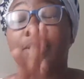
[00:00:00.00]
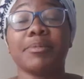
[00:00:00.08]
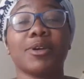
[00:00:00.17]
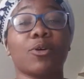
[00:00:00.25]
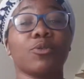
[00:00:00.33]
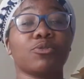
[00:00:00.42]
let
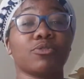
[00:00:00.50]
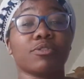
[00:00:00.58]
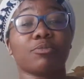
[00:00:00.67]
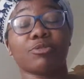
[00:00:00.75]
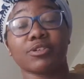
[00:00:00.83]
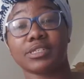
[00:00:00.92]
me go through
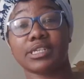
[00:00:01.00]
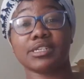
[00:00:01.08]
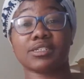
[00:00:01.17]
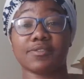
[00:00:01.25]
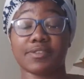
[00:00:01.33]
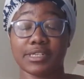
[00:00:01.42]
the
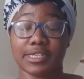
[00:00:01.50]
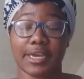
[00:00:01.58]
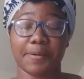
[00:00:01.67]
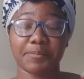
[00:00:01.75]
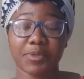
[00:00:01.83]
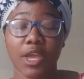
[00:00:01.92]
proceedings of the
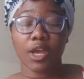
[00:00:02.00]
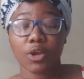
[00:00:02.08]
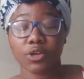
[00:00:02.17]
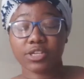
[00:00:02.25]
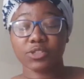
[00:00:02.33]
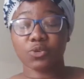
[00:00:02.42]
day.
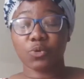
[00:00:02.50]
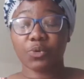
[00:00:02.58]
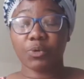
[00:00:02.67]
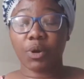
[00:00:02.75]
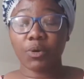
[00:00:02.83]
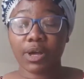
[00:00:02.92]
Okay, so
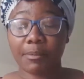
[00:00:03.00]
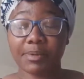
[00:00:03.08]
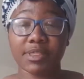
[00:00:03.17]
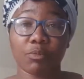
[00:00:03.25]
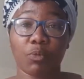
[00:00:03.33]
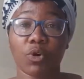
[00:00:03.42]
we woke up
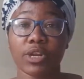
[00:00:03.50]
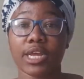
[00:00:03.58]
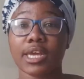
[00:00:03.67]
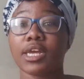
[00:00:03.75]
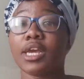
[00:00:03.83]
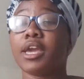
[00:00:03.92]
in the
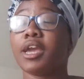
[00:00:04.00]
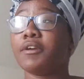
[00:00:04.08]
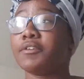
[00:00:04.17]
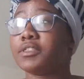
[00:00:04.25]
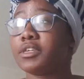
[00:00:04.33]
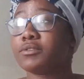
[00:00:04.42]
morning,
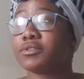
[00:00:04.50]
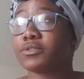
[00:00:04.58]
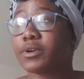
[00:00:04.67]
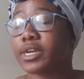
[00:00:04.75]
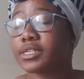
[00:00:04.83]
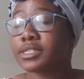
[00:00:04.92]
everything was
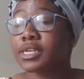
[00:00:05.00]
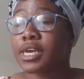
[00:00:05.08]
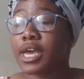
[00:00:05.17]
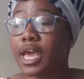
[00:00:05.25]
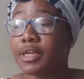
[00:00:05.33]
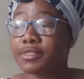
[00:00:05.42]
great,
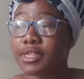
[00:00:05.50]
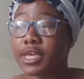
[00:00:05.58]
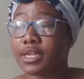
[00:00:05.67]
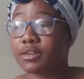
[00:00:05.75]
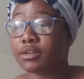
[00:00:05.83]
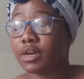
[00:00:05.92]
and
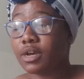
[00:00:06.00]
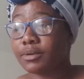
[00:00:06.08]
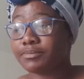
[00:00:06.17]
then